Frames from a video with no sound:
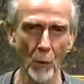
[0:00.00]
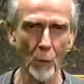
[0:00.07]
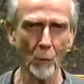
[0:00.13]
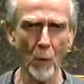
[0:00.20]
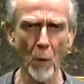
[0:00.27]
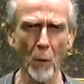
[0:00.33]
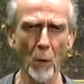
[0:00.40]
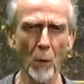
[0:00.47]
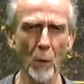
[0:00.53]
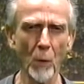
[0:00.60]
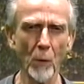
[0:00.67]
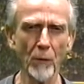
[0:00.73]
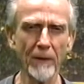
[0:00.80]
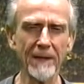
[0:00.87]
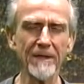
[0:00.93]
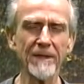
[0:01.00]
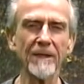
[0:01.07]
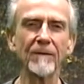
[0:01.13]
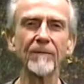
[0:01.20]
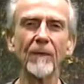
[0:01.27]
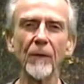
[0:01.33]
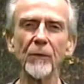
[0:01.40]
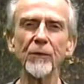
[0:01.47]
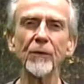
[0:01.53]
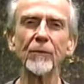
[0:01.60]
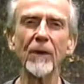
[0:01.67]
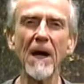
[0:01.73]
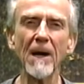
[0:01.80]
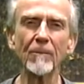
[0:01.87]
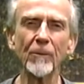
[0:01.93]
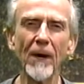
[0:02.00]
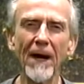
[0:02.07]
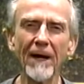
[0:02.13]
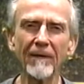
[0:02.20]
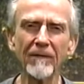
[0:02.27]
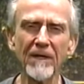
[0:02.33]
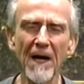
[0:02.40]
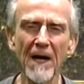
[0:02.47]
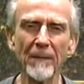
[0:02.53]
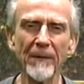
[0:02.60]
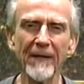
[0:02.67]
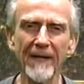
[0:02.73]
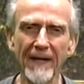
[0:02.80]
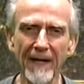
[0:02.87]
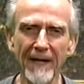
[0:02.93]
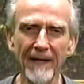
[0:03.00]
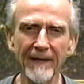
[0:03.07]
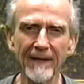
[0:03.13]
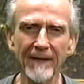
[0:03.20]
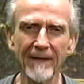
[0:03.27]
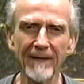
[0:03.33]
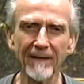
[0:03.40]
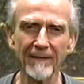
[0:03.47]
Whoa, that's it, folks. A wrap. We're out of time again.